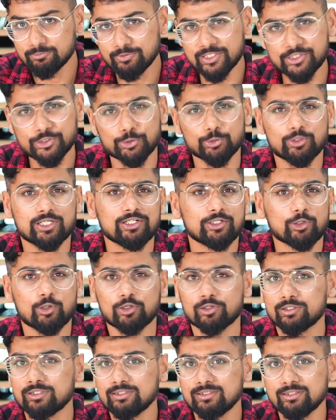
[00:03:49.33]
which you can
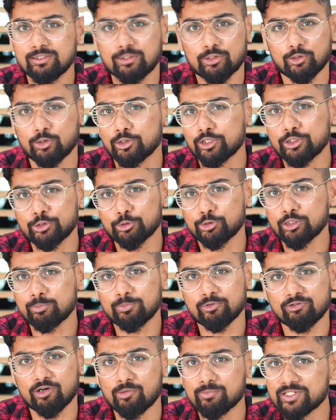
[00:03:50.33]
toggle according to your
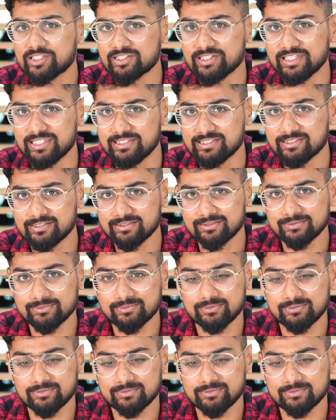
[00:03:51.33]
performance needs